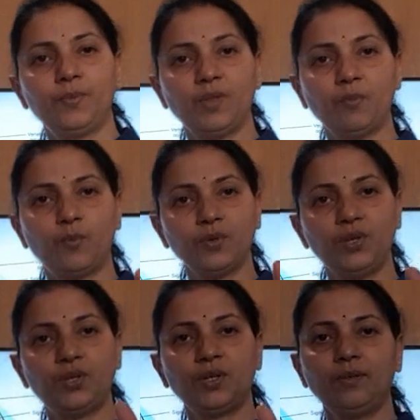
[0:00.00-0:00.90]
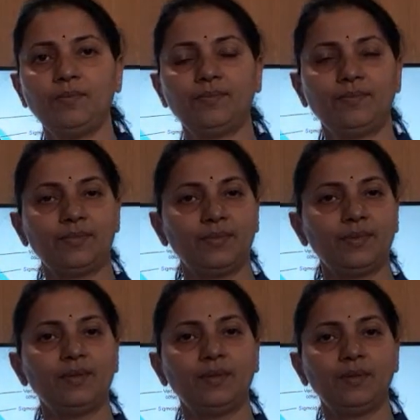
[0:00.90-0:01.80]
the position,
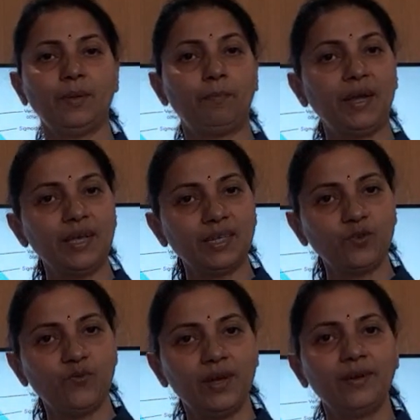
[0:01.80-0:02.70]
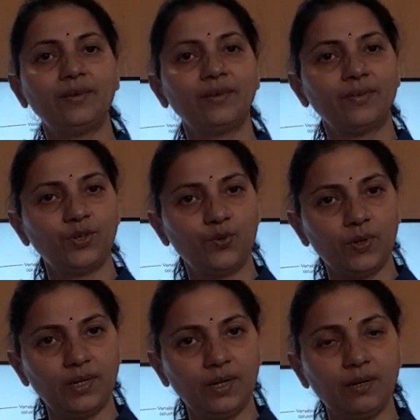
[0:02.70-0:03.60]
the place where it is
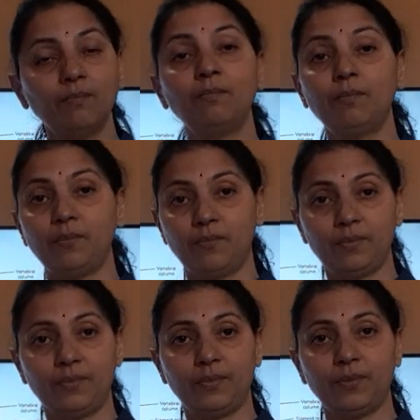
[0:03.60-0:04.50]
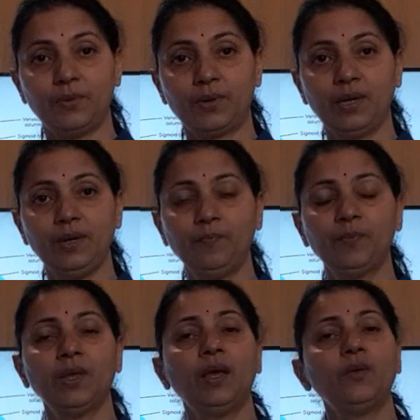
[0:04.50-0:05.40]
situated, okay?
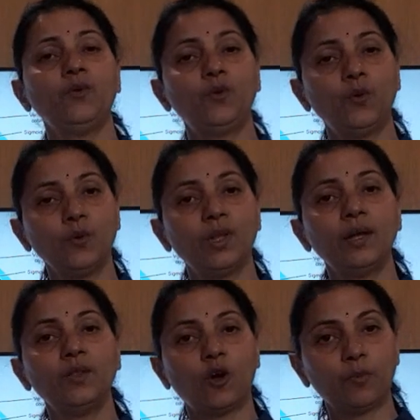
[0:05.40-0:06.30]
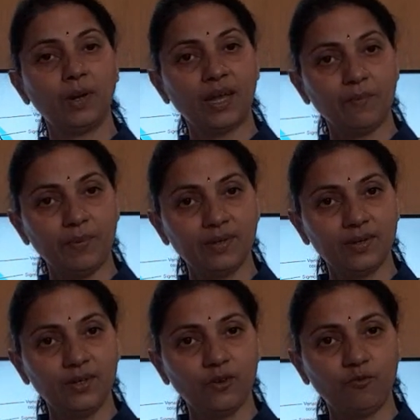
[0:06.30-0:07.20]
You know the normal
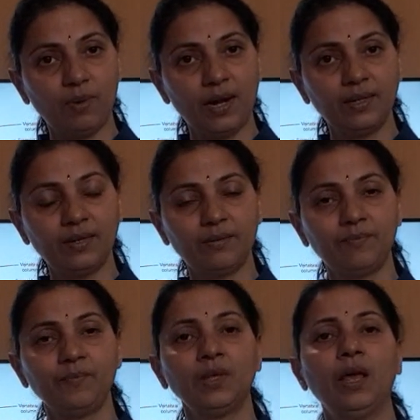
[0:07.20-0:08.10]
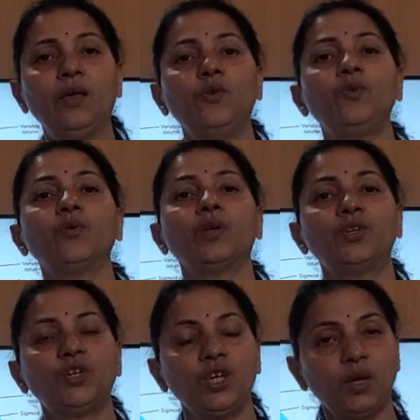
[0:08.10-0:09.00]
capacity of bladder, you know the
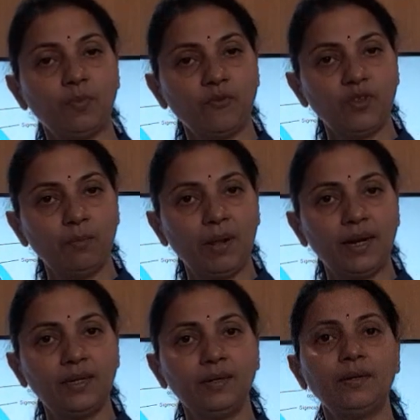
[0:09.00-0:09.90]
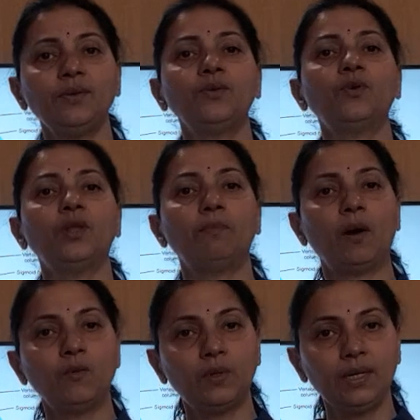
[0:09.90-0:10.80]
shape of the bladder, you know the
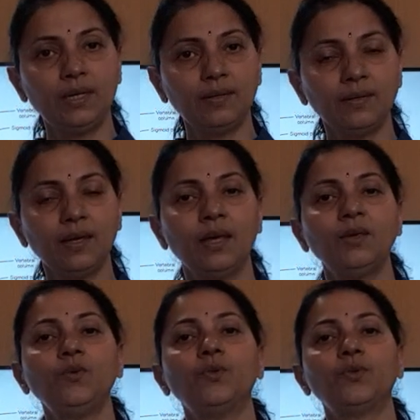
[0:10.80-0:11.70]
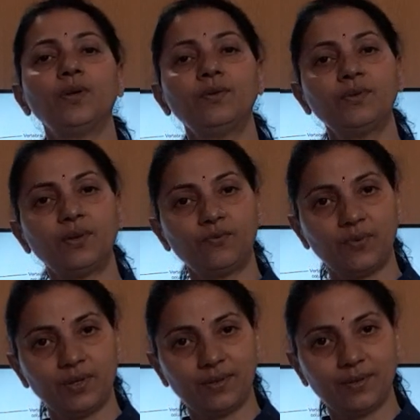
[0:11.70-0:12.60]
boundaries, you know the
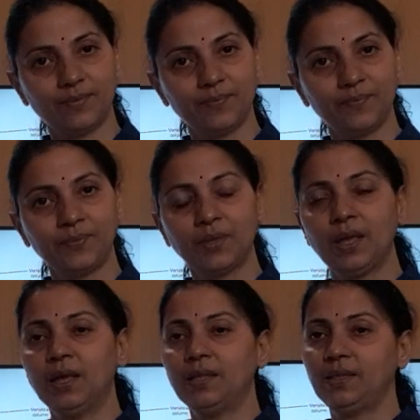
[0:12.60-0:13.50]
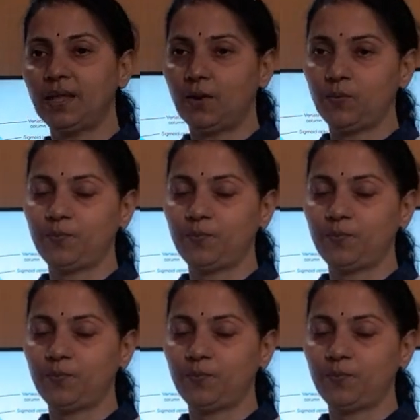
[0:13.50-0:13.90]
surface. Now,